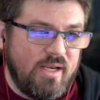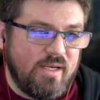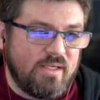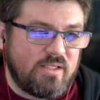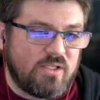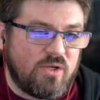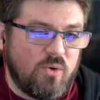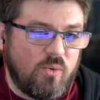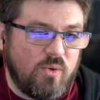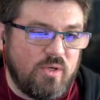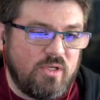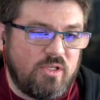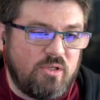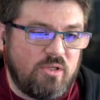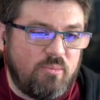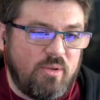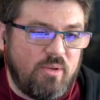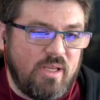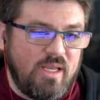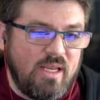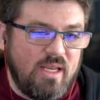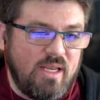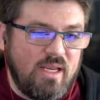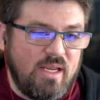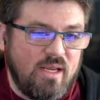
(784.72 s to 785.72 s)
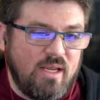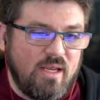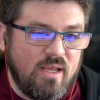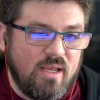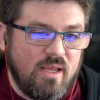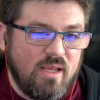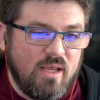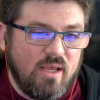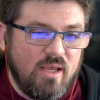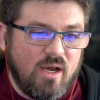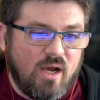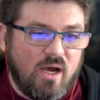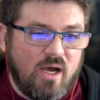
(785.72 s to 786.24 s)
It is going to be
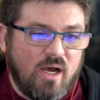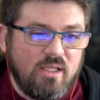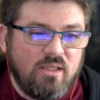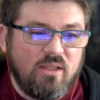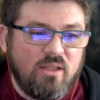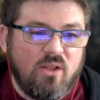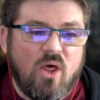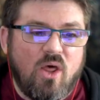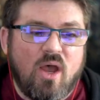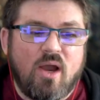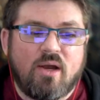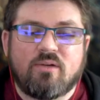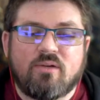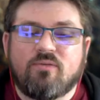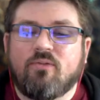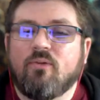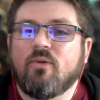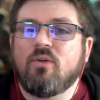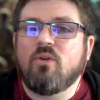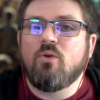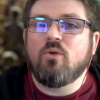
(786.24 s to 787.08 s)
unlocked